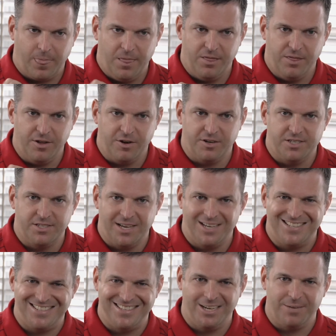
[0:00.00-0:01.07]
There is a
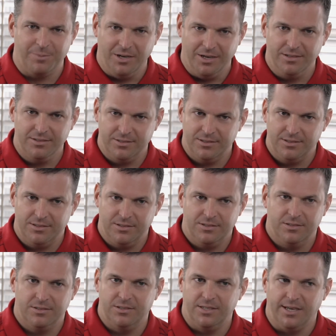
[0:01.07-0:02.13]
stigma
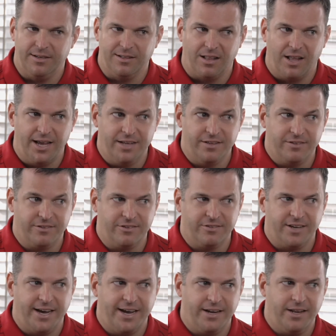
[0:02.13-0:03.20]
in
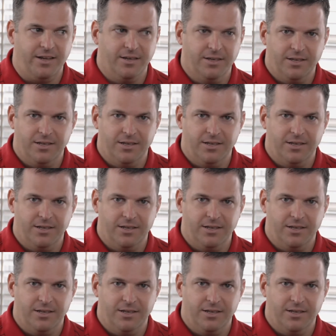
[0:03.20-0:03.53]
society,